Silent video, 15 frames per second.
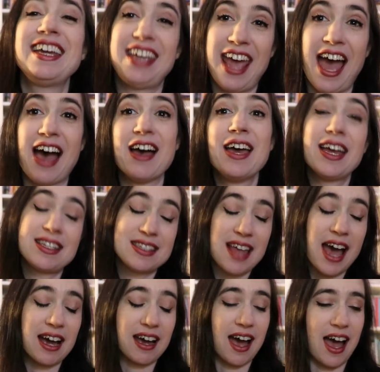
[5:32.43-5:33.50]
Yeah, it's
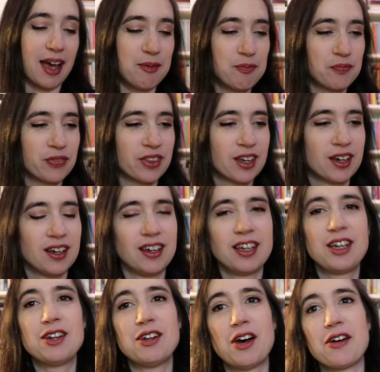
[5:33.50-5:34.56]
that guy.
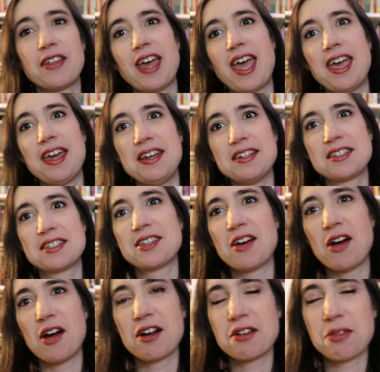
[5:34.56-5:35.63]
You know, the eighties
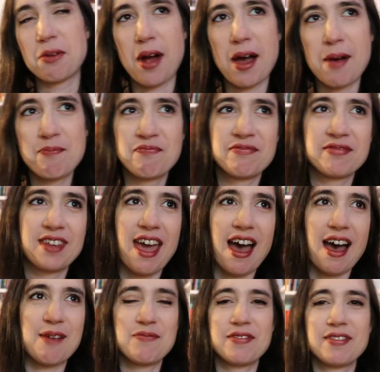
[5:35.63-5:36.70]
heartthrob,
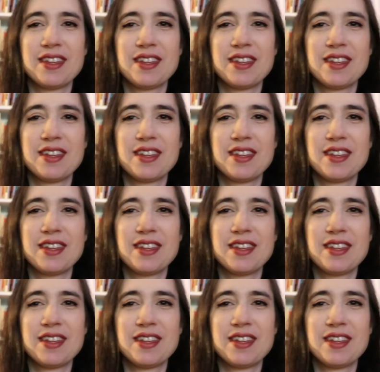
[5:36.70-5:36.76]
yeah.